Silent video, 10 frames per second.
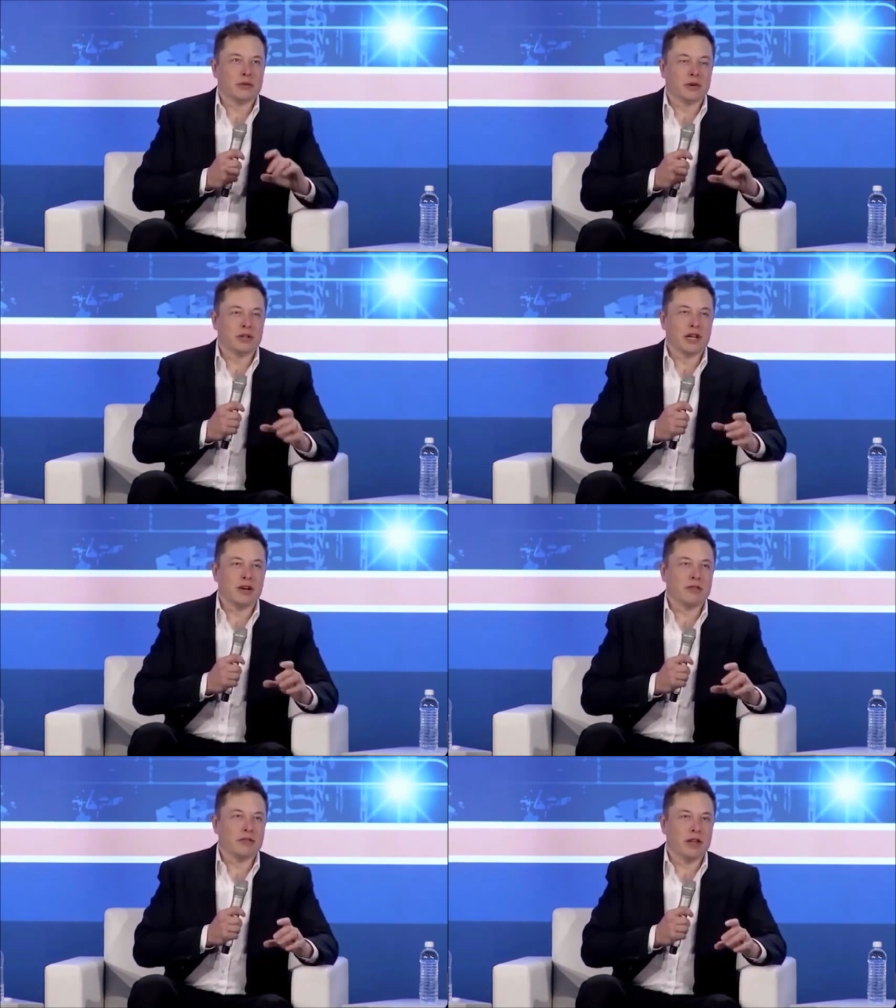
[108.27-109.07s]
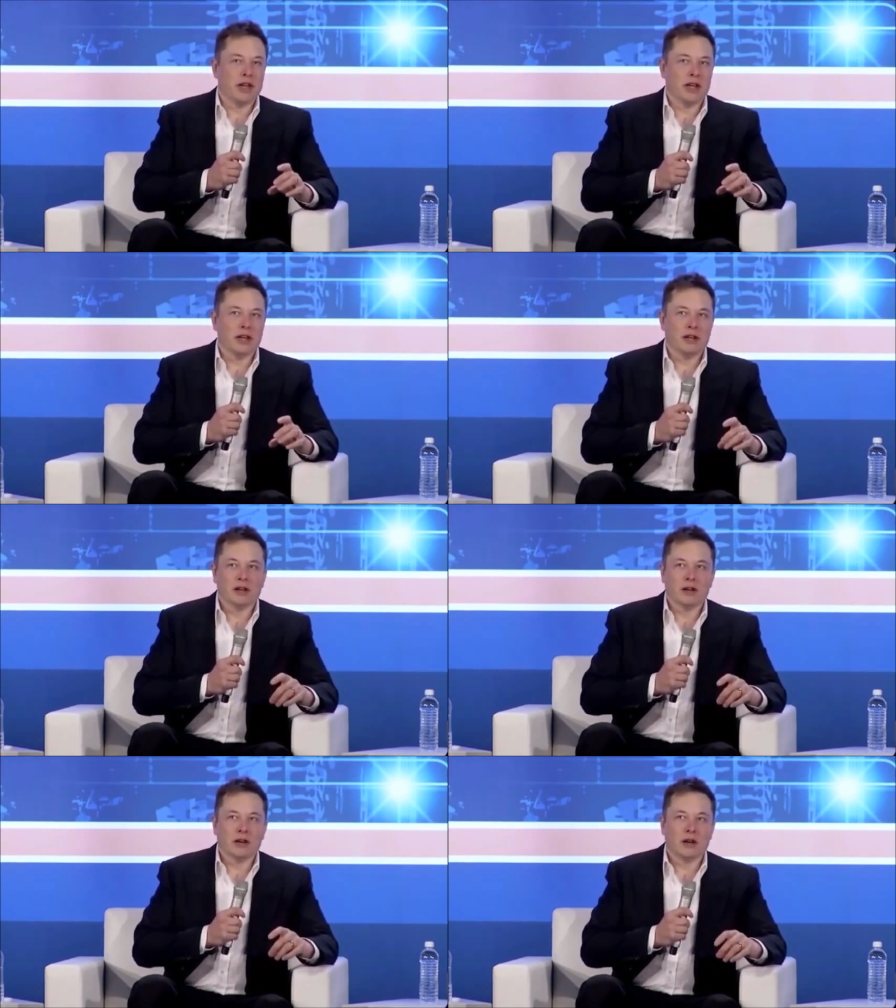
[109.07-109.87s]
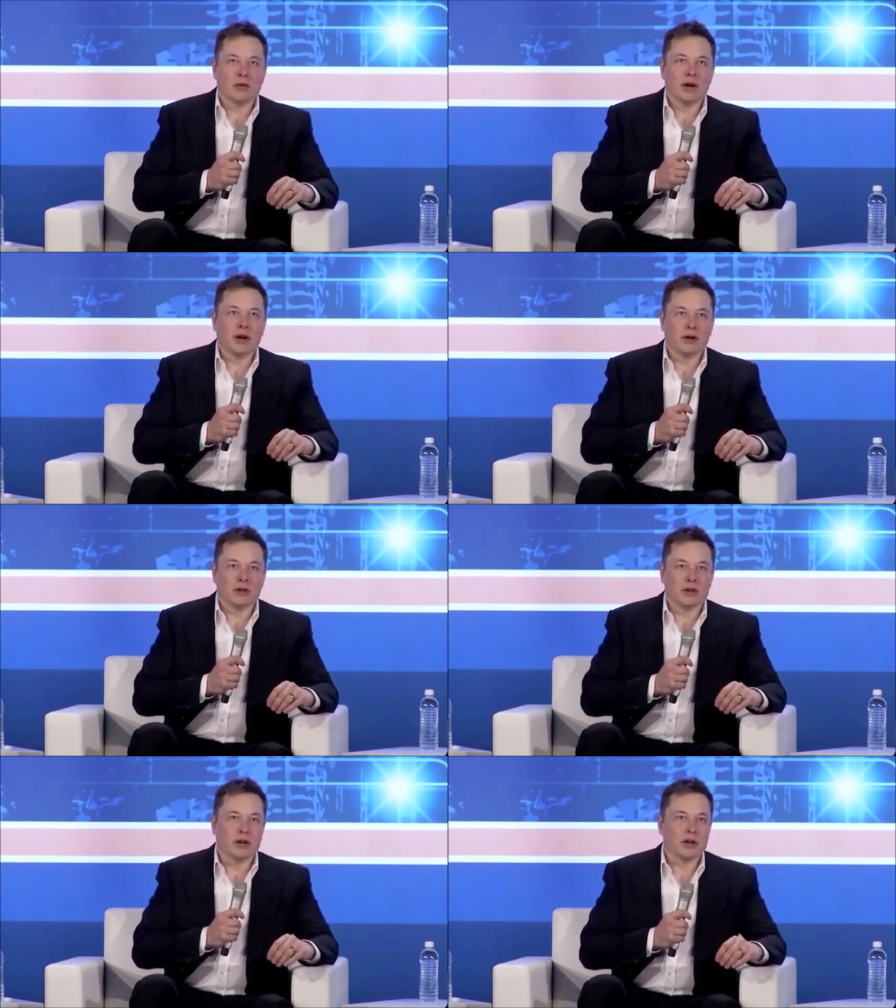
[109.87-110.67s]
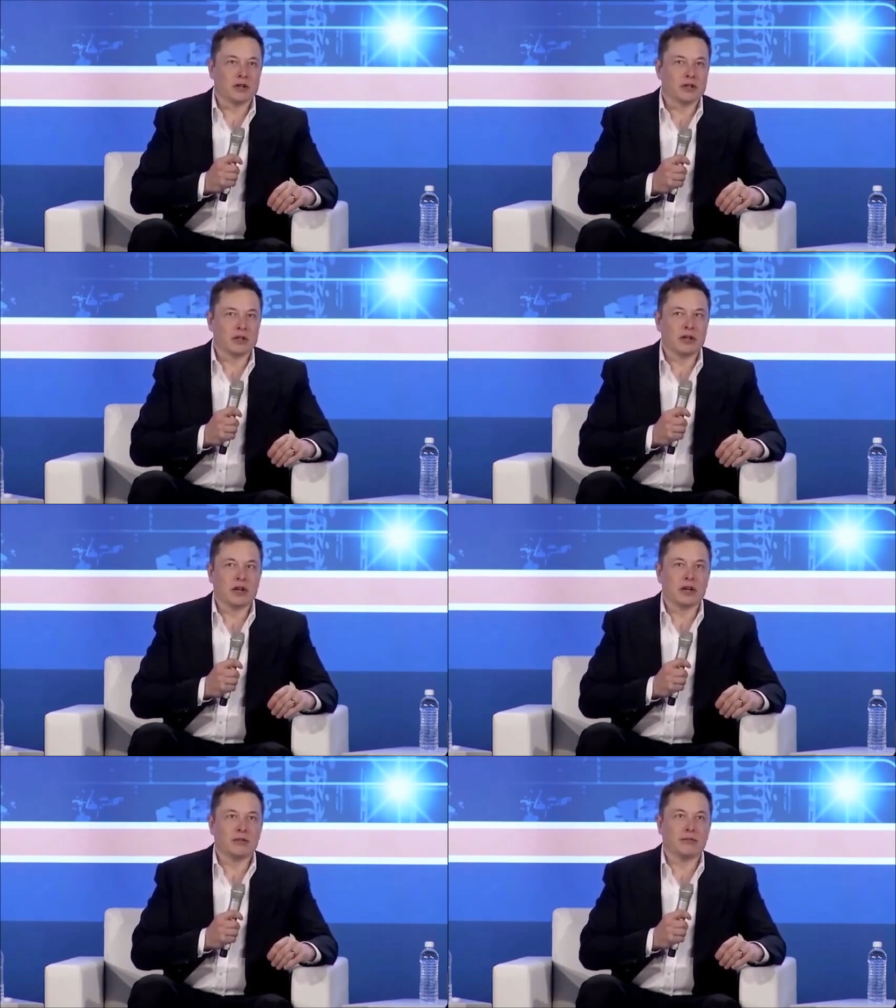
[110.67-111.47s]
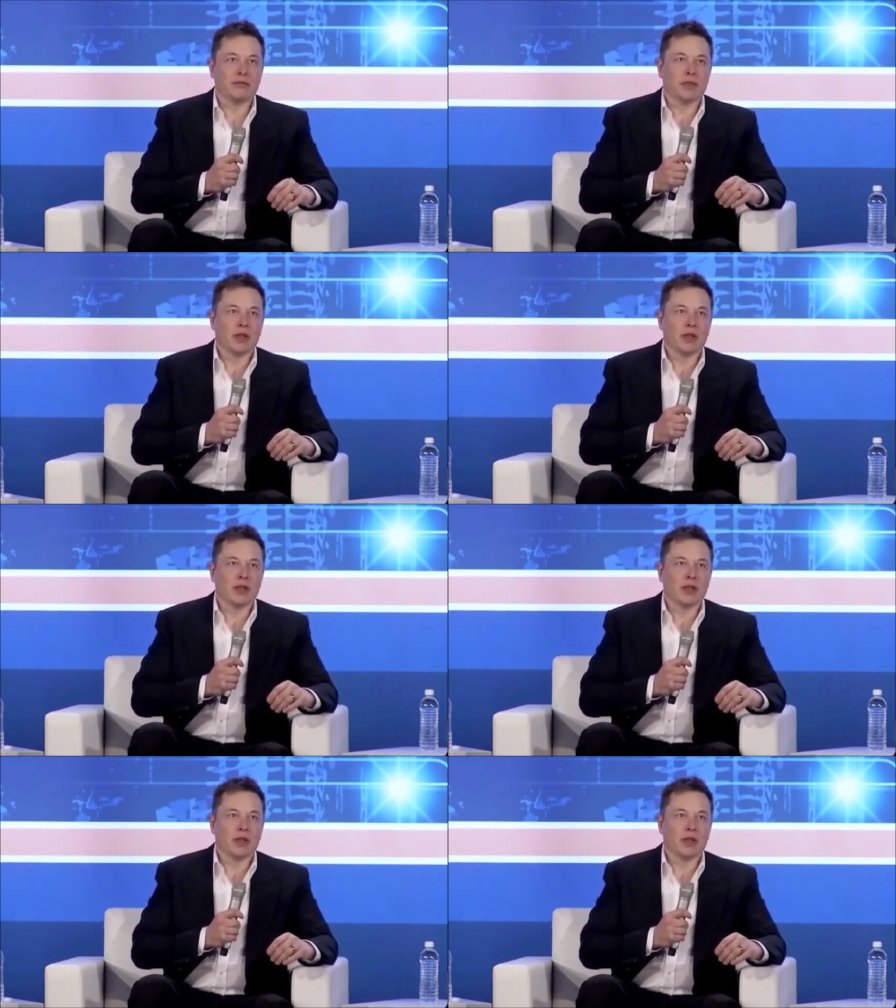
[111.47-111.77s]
for time of day uh, rate arbitrage, um,